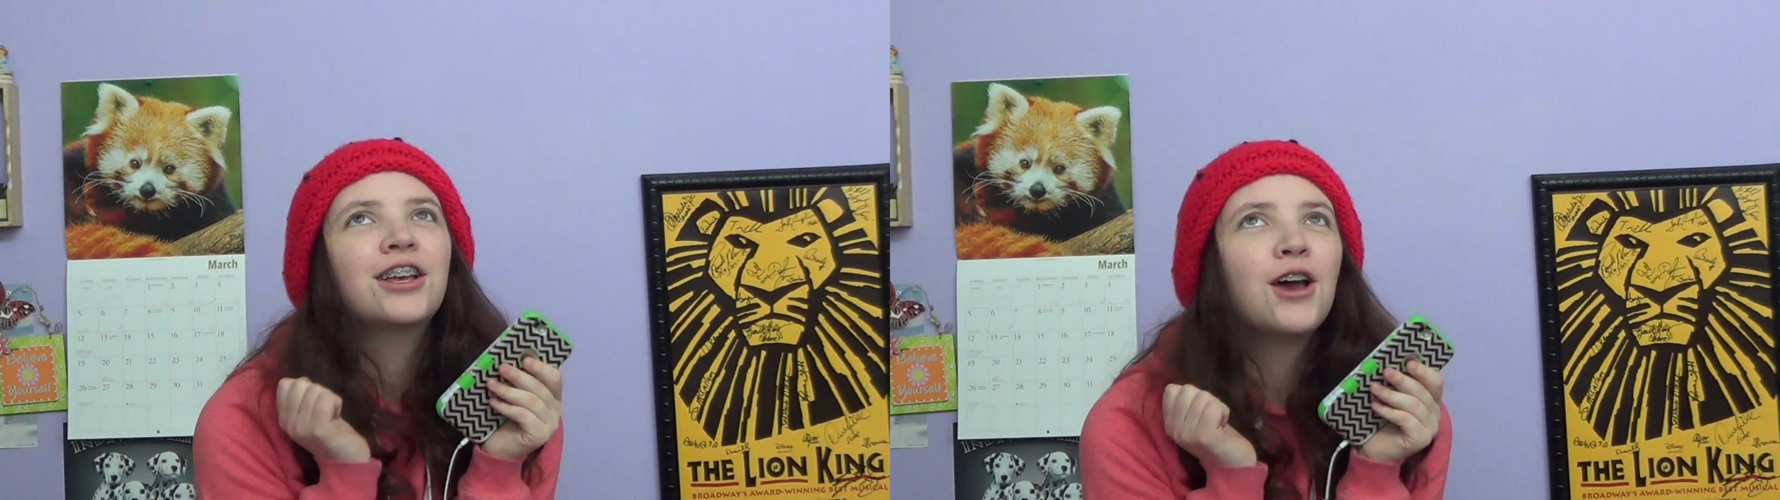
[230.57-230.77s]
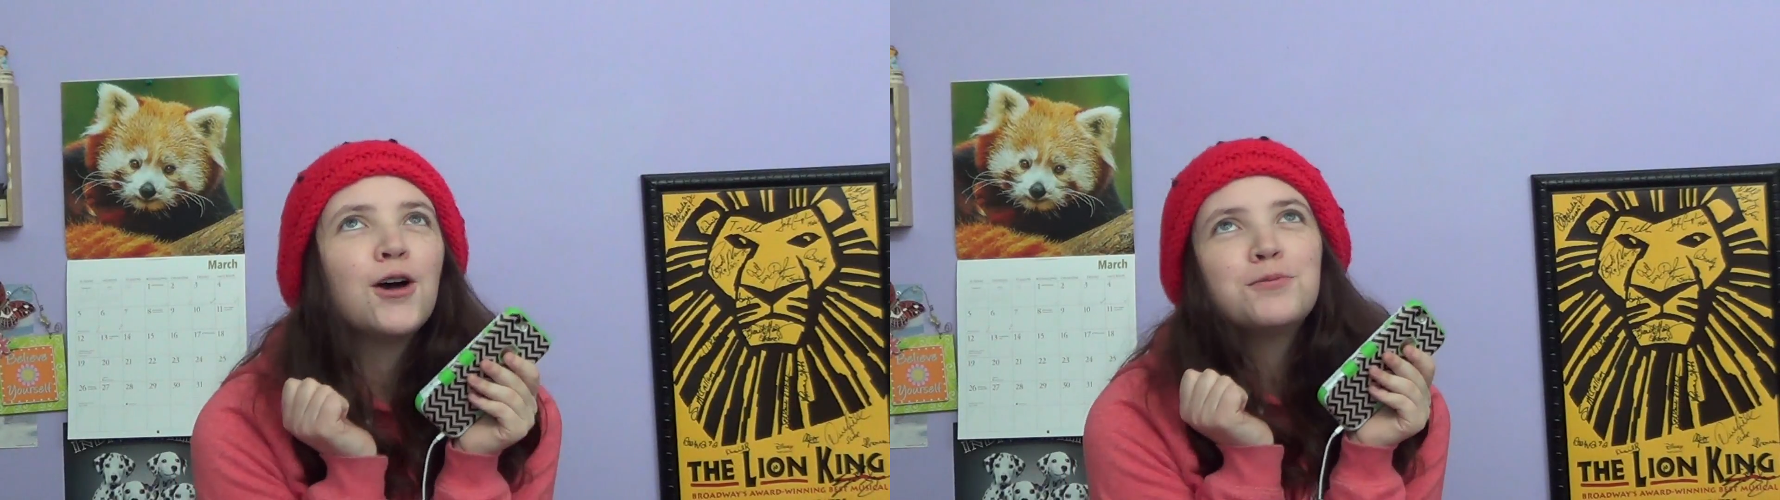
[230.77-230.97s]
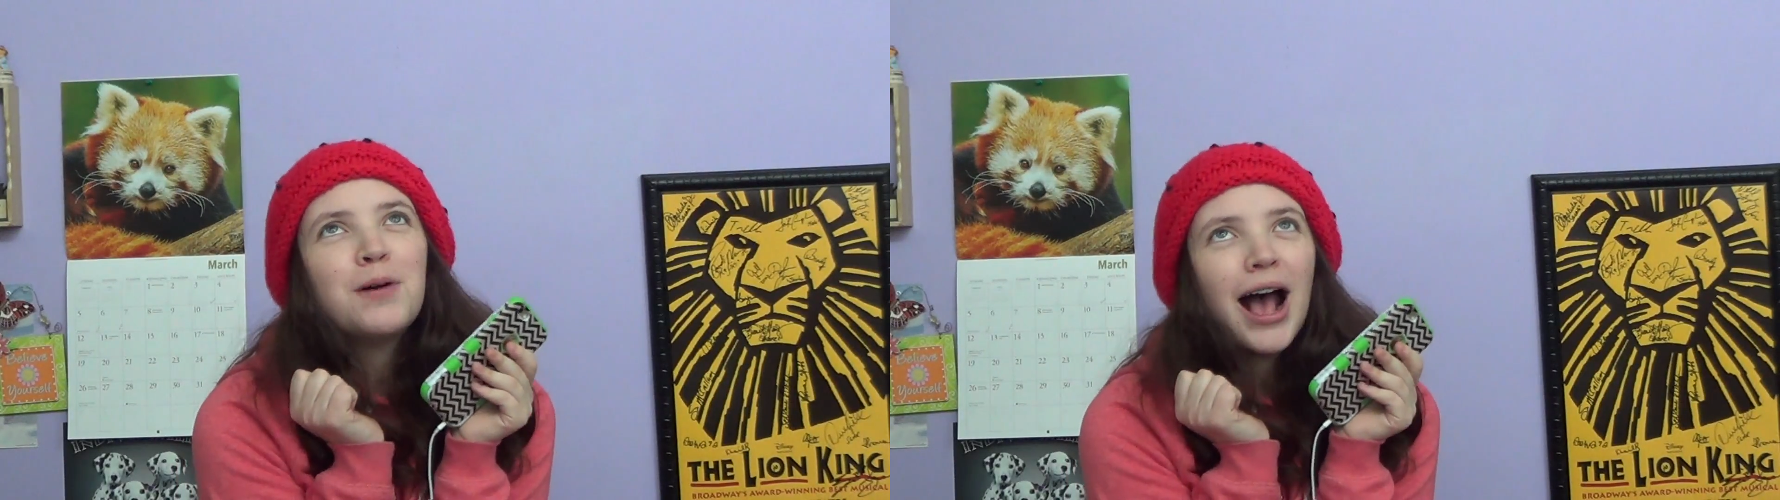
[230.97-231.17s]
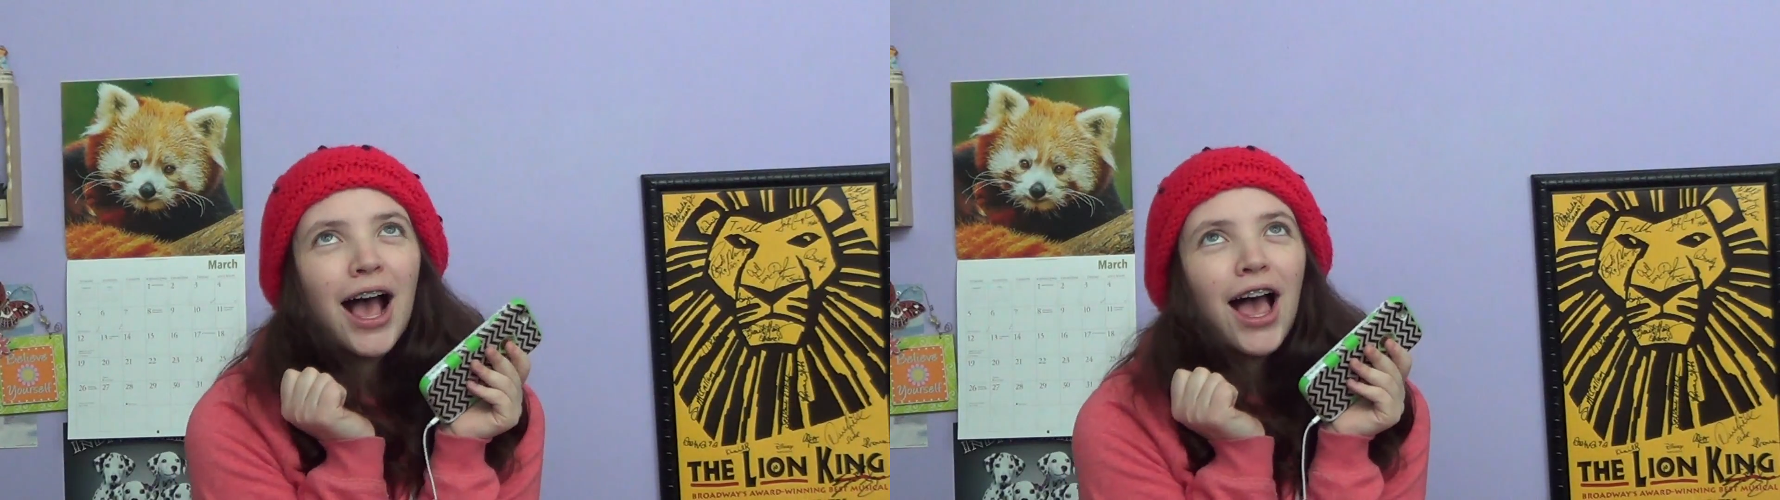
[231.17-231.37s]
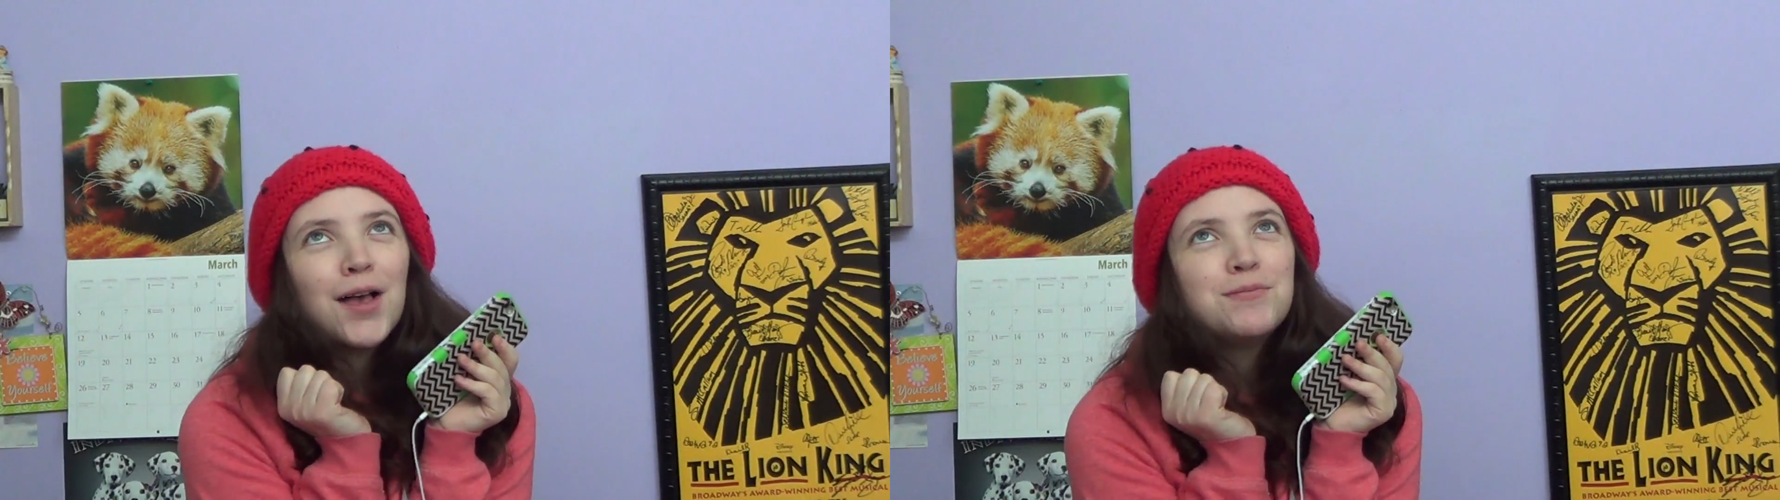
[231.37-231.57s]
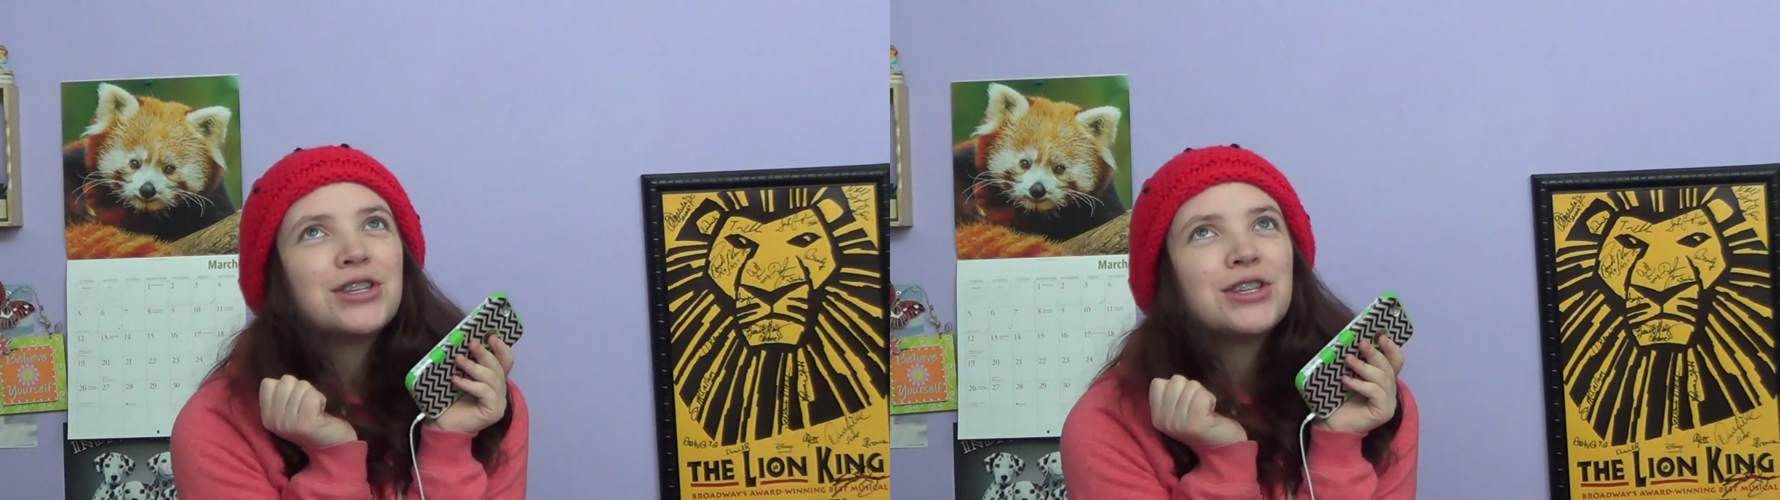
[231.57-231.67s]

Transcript: Goat Mom!